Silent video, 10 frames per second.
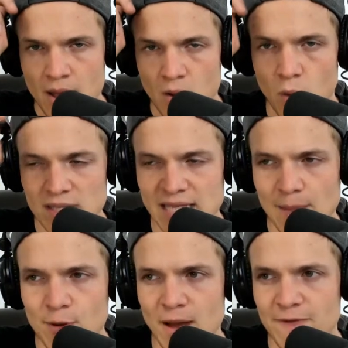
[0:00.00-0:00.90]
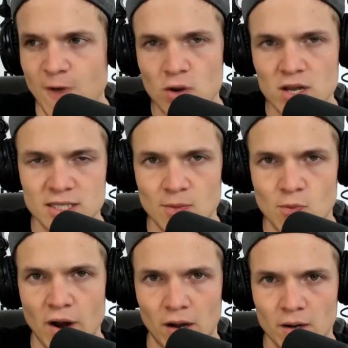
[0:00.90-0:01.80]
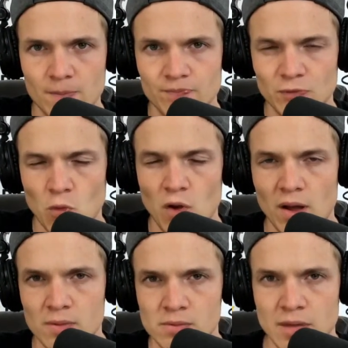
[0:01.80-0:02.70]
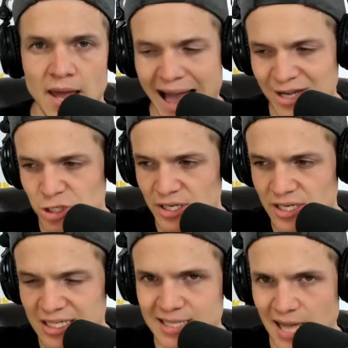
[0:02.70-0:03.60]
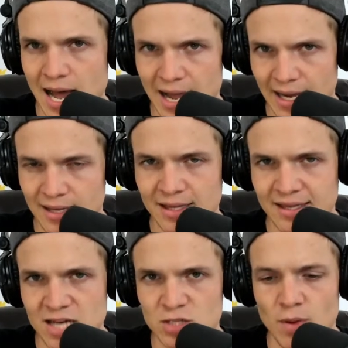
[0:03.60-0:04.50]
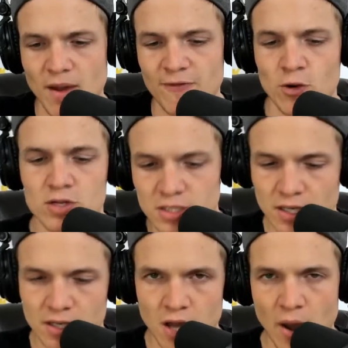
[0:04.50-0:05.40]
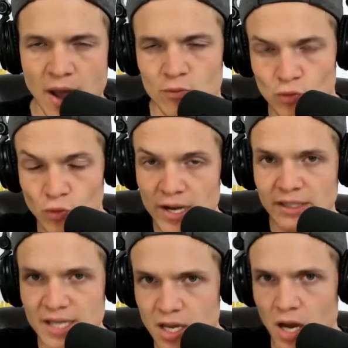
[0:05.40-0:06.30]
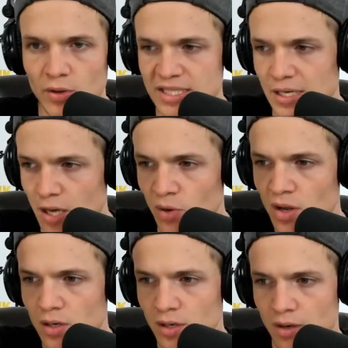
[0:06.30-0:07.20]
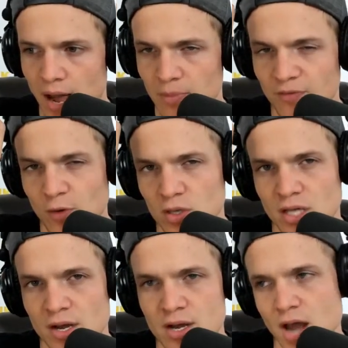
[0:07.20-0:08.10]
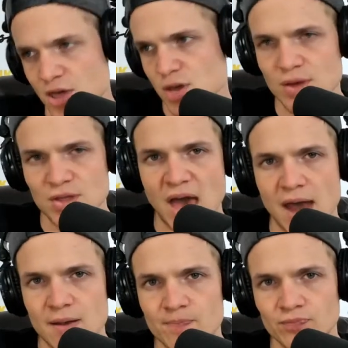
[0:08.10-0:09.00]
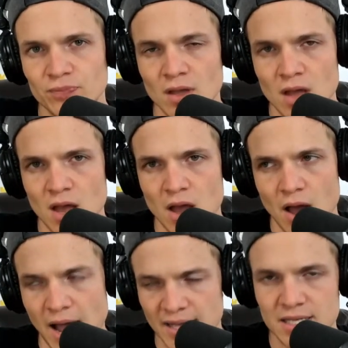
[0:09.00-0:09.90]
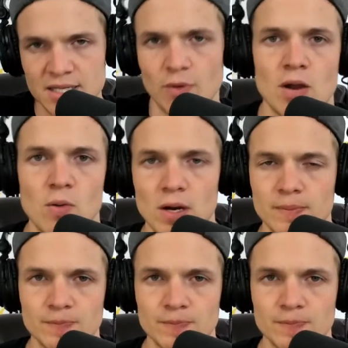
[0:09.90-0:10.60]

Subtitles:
Once I put my focus somewhere and actually decide that that is where my focus is going to go and really go and say, no, I'm going to focus on nothing but that, I can get what I want.